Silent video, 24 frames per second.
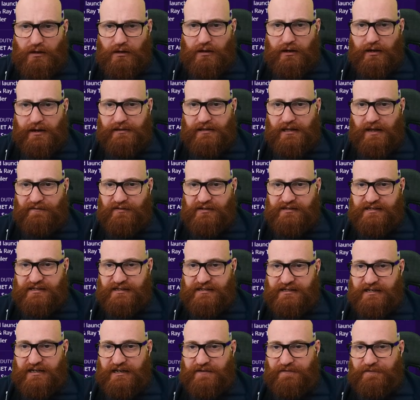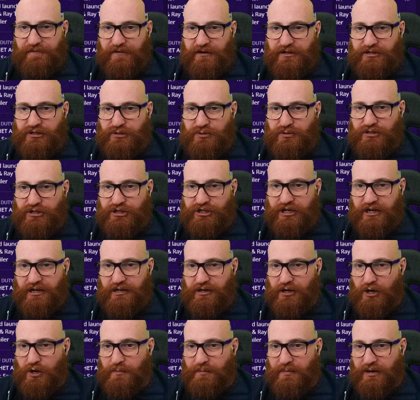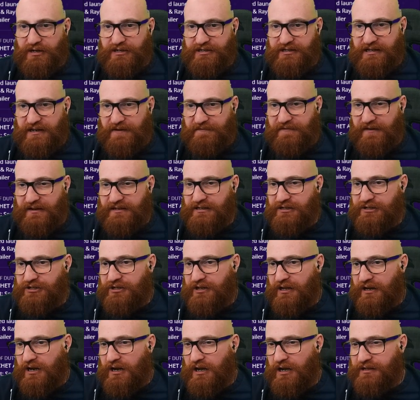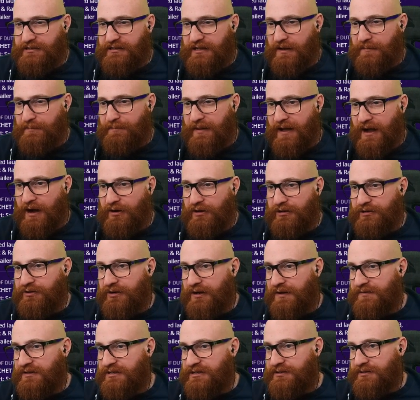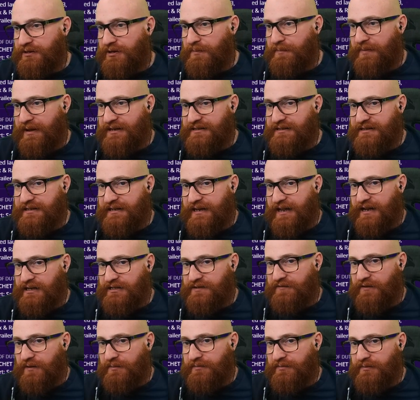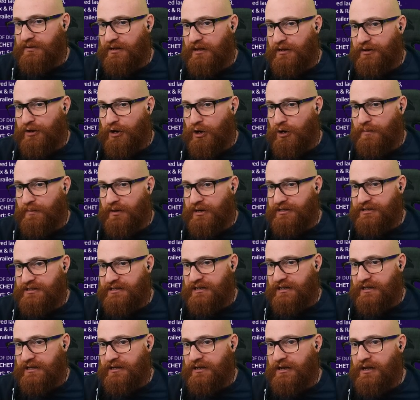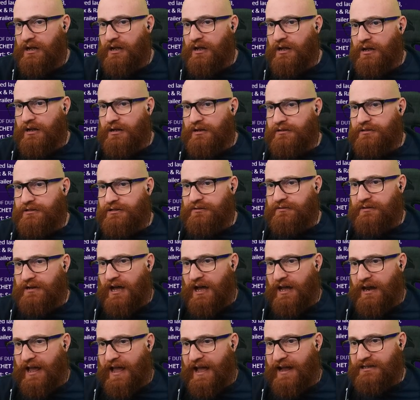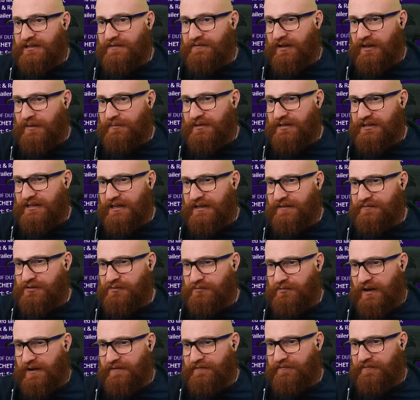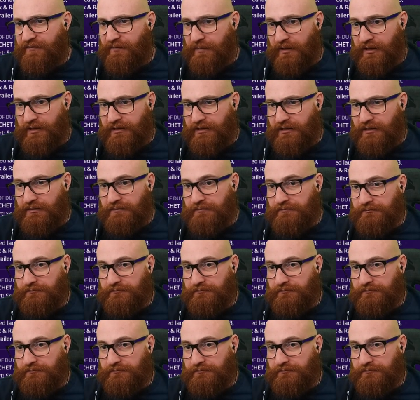And level 16 for Zul'jin, No Mercy. Fixed an issue that caused Empowered Grievous Throw base attacks from No Mercy to not activate Medivh's Raven Familiar.